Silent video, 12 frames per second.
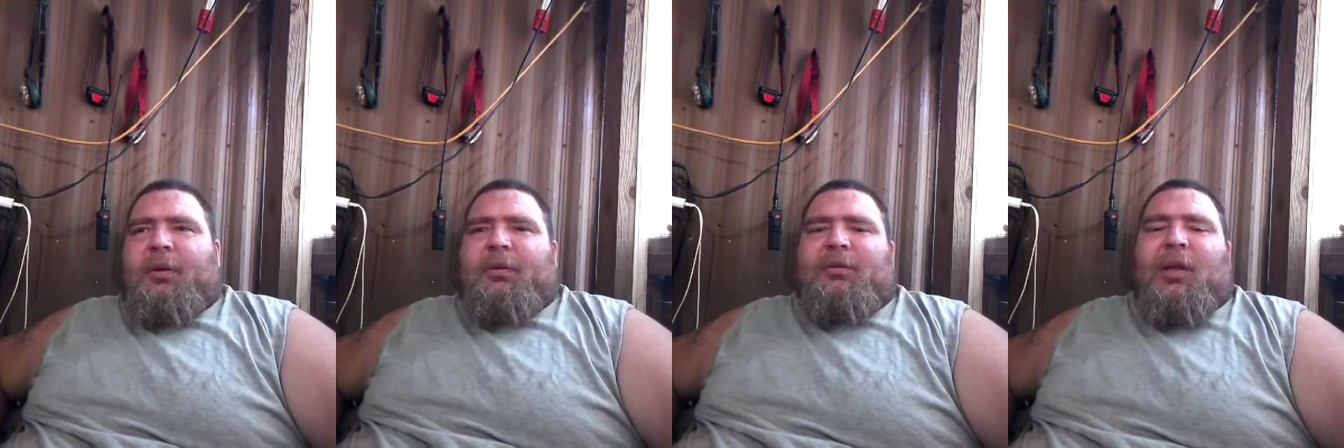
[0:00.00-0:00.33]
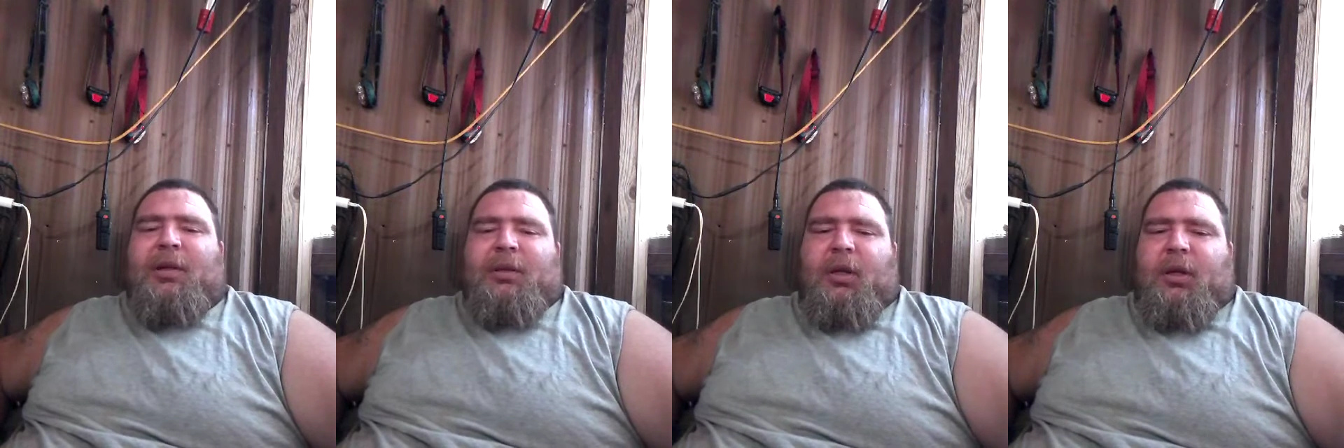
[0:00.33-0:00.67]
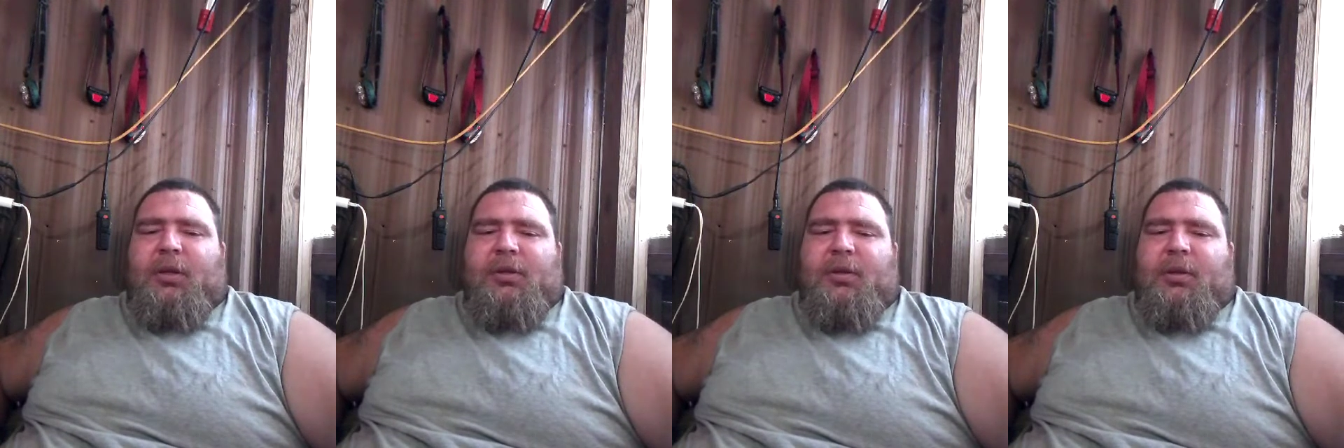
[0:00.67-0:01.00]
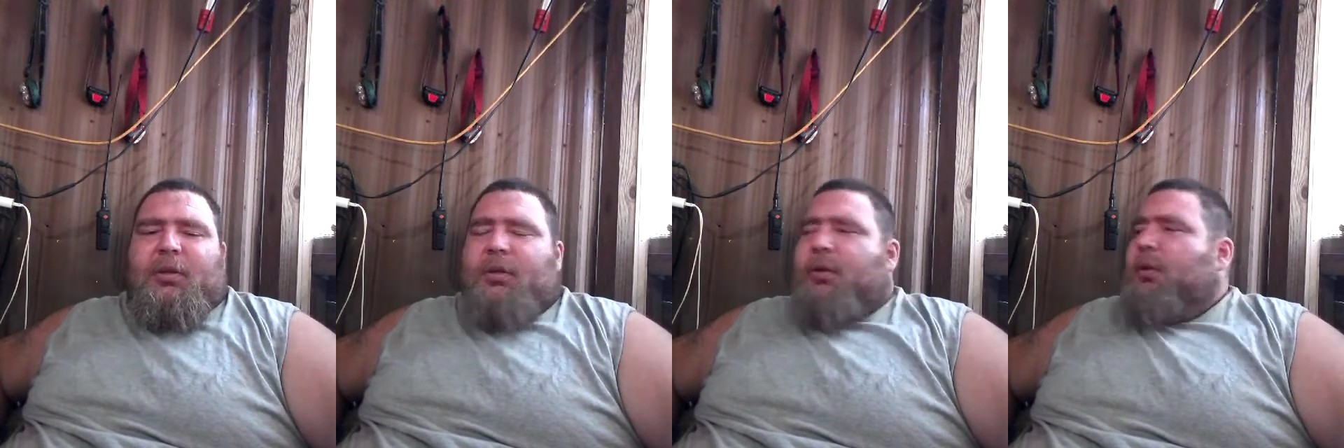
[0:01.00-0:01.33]
10 guns,
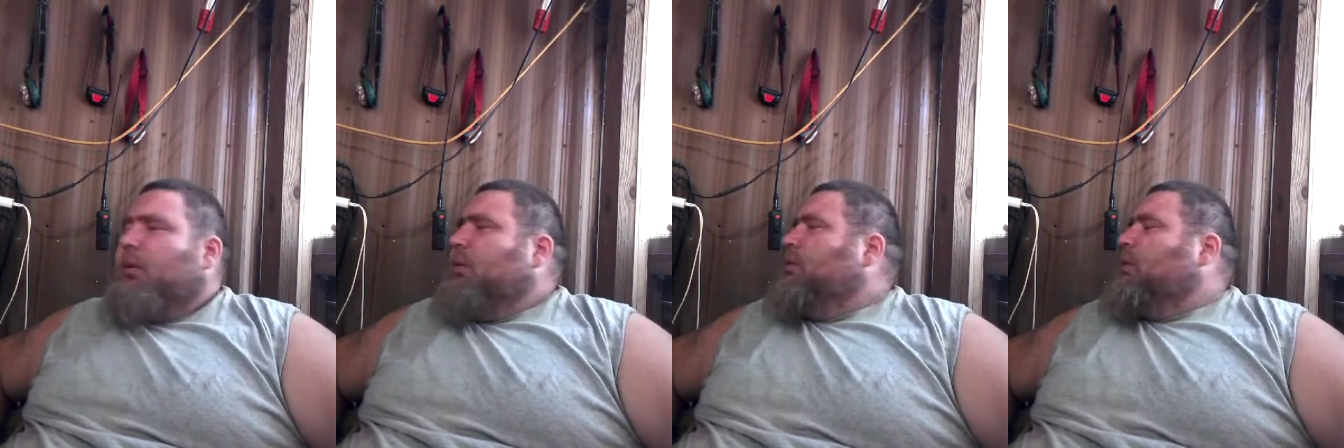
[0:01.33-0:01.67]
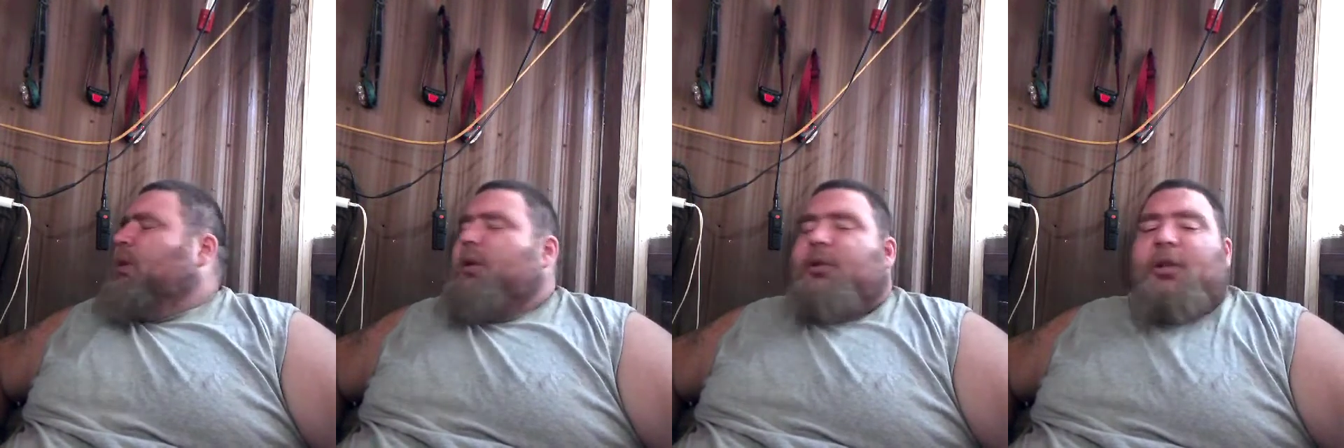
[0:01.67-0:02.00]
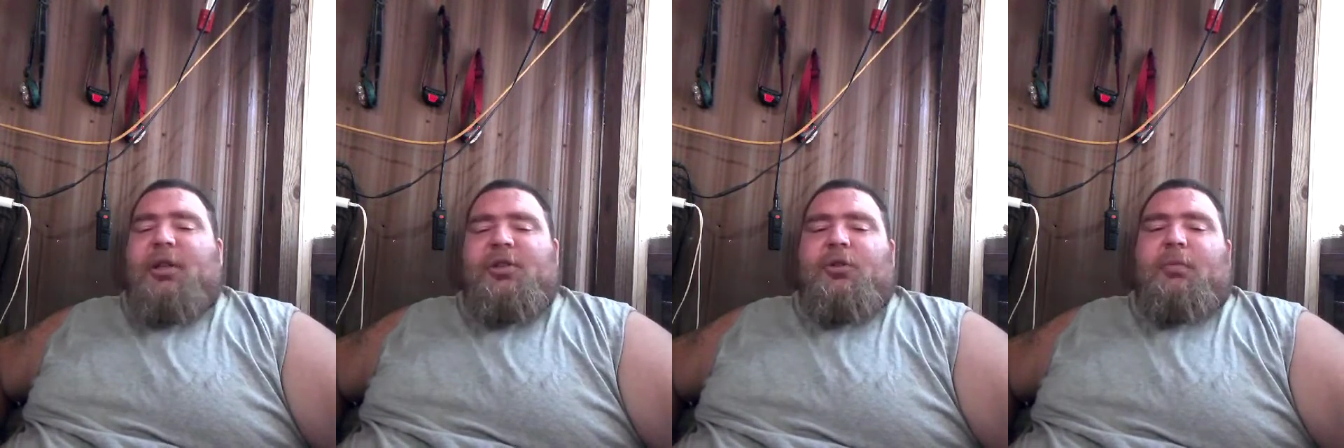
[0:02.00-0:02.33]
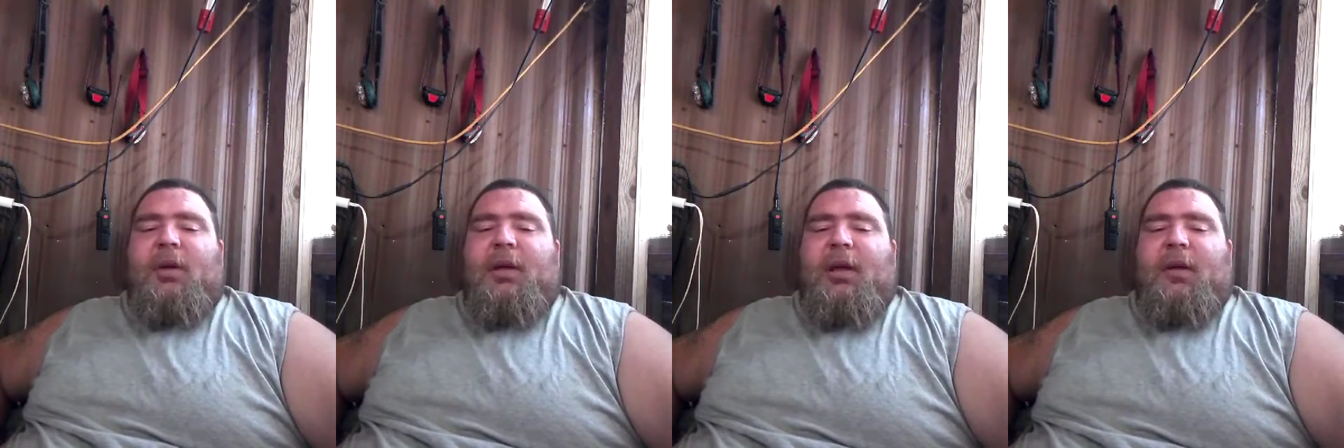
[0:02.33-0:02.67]
and yes, you
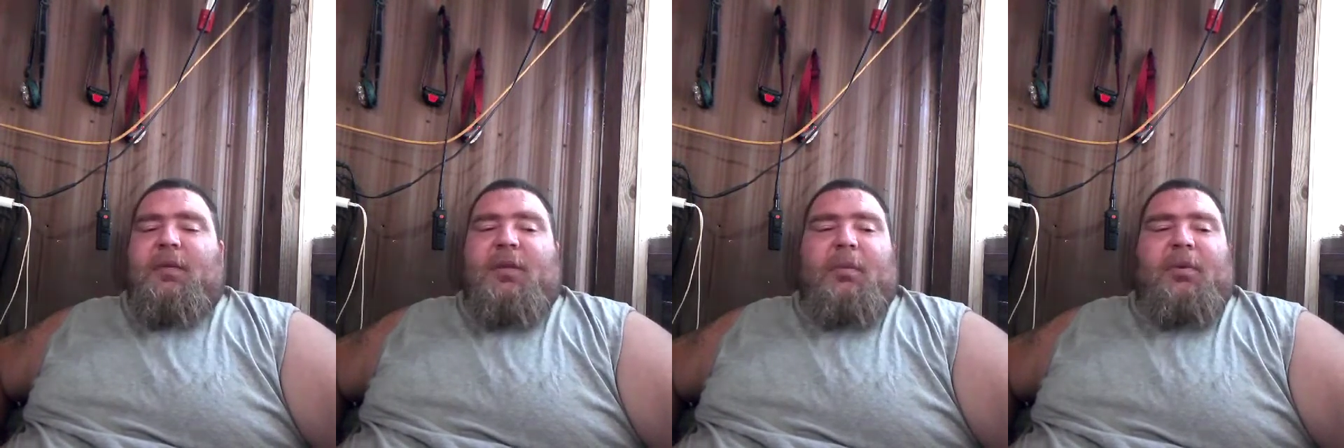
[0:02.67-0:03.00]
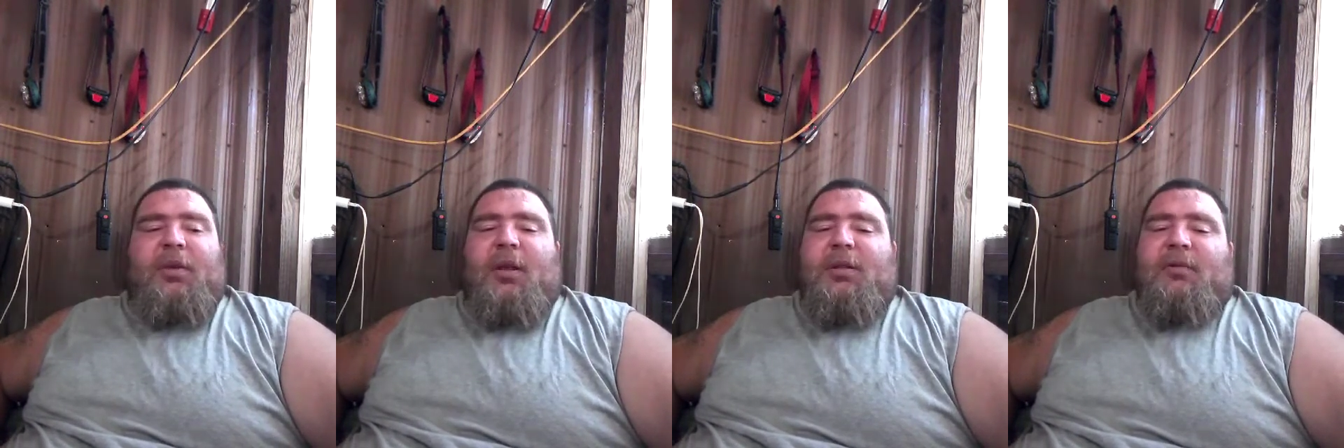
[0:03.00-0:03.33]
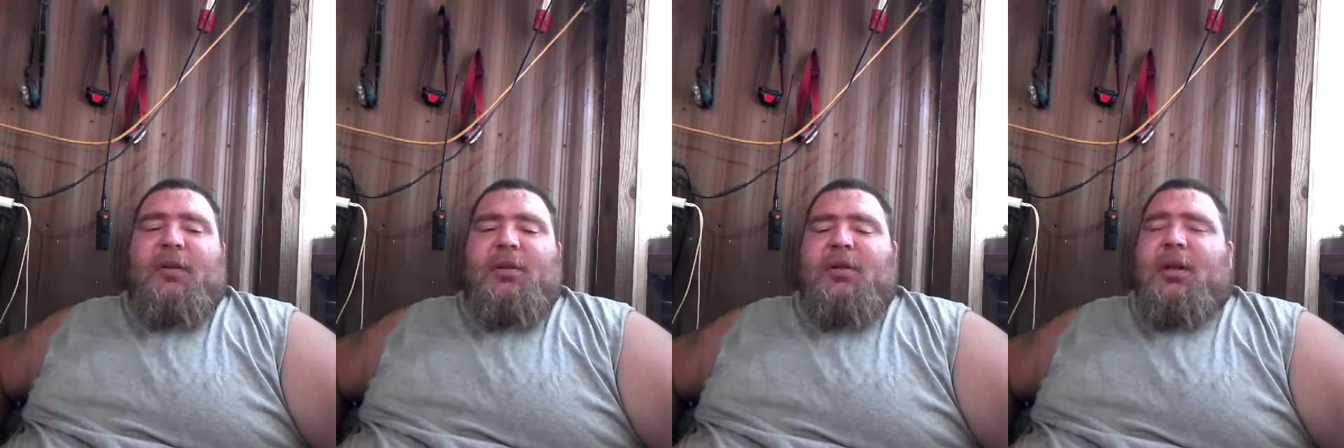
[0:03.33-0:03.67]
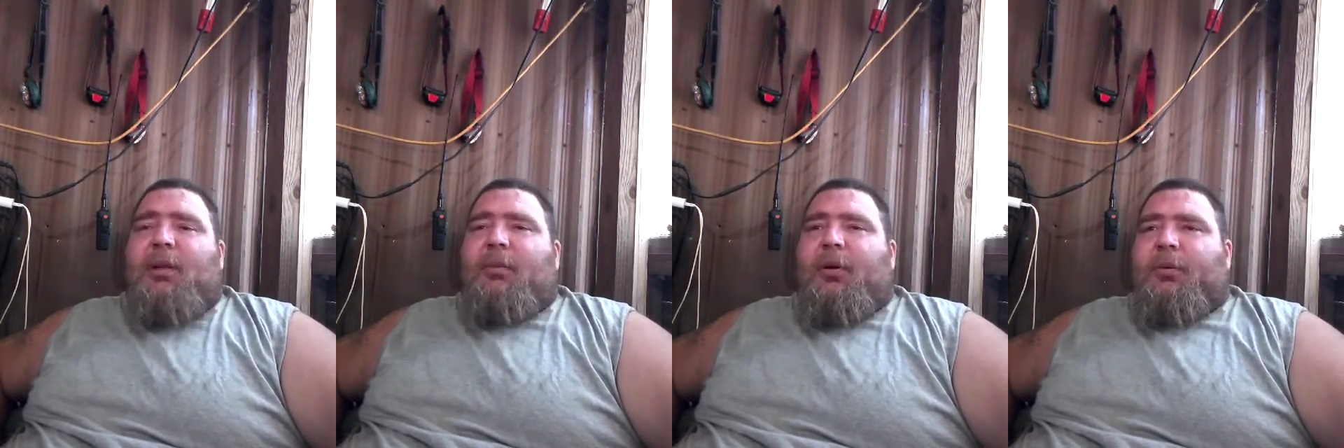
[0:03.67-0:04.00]
may have a couple thousand rounds of
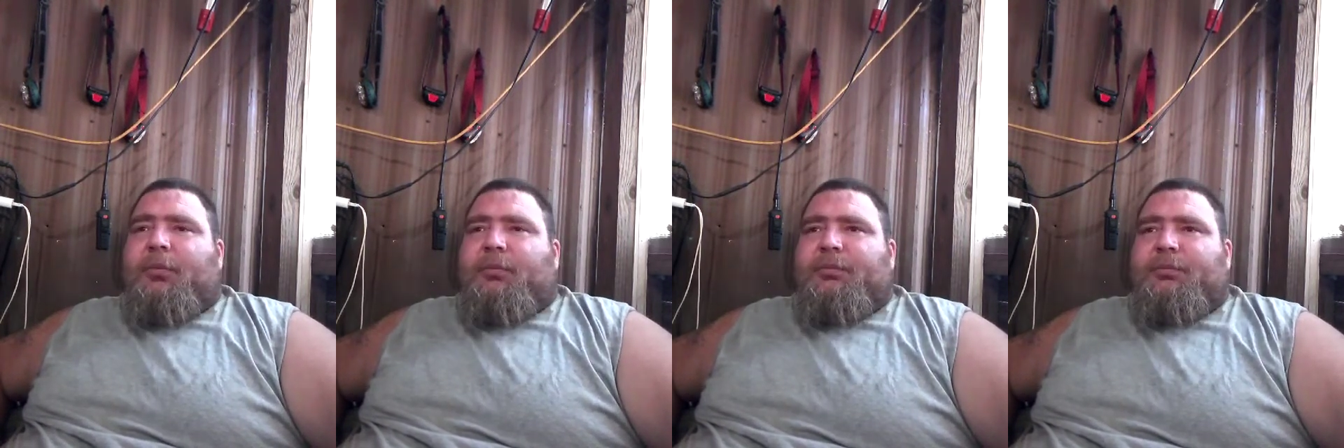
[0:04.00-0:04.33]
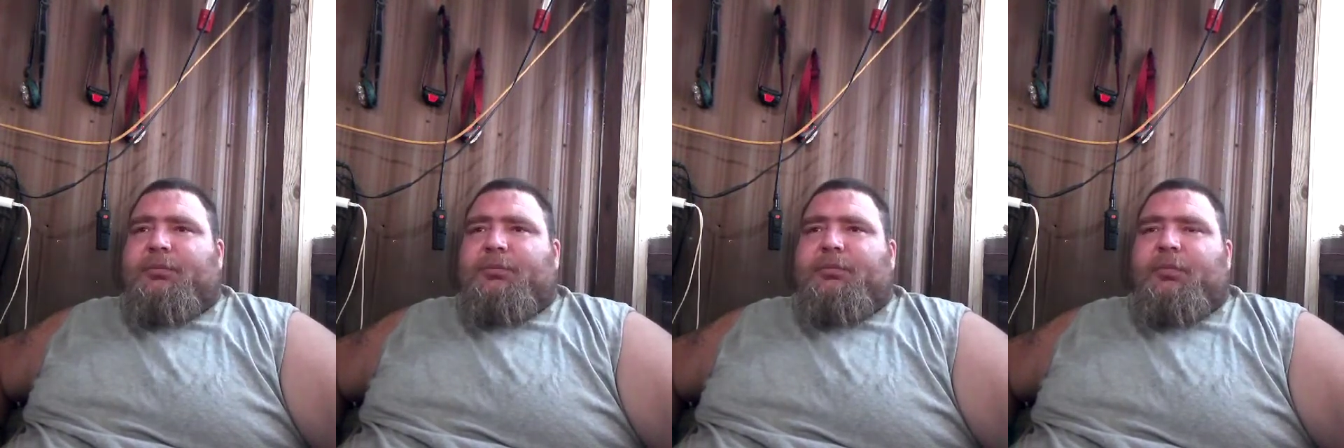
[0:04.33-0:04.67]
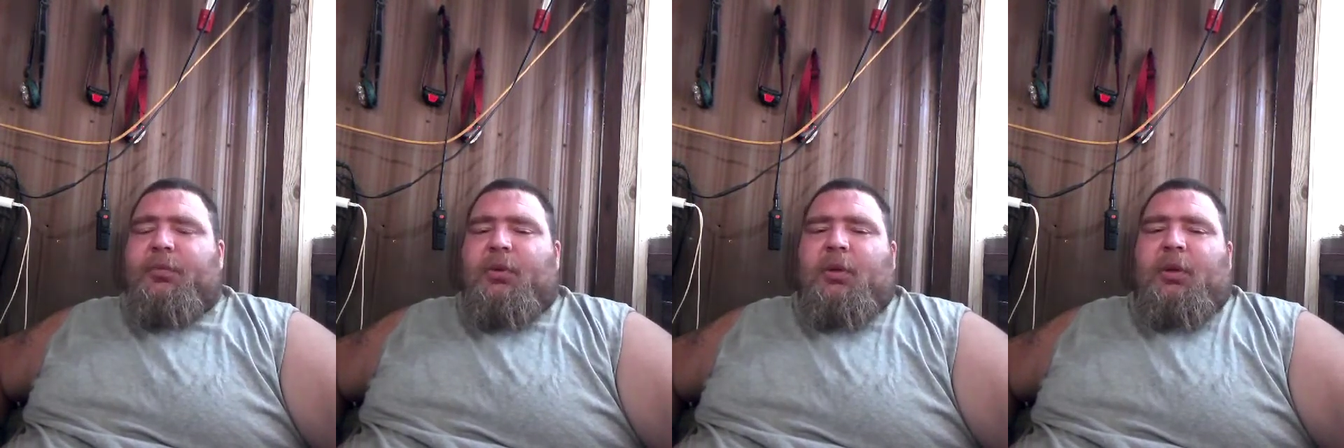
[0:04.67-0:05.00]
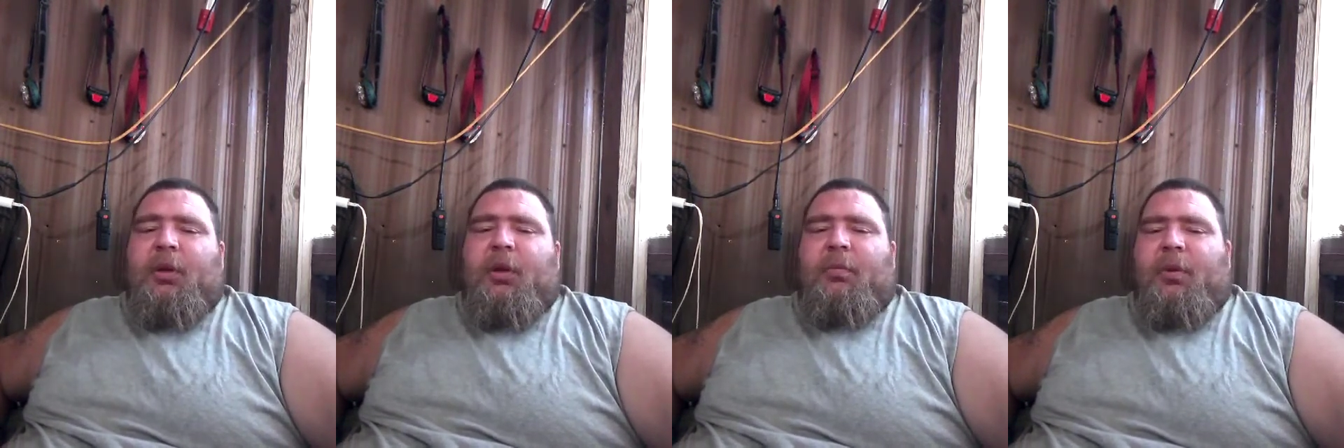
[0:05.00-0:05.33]
ammo.
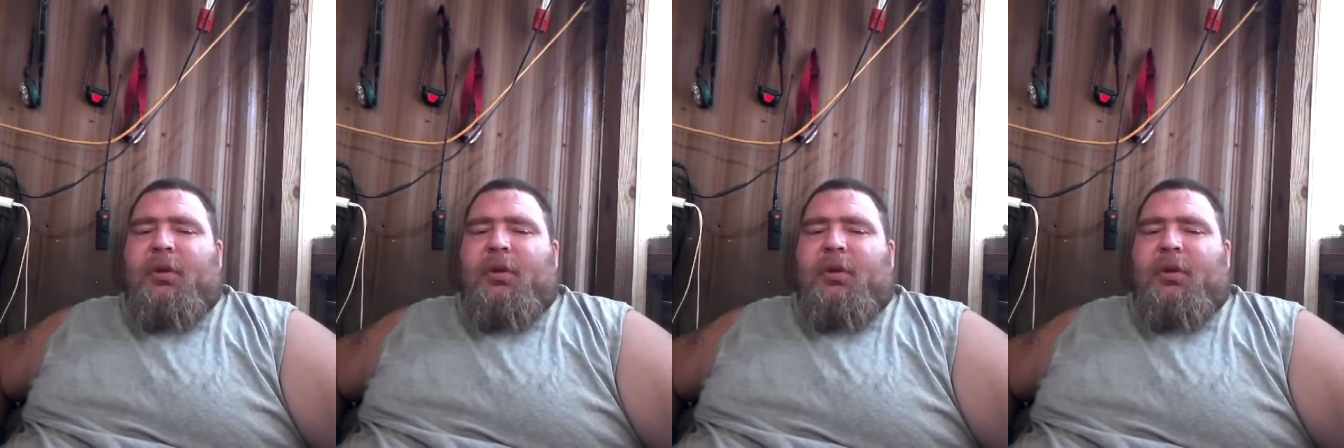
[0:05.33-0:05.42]
But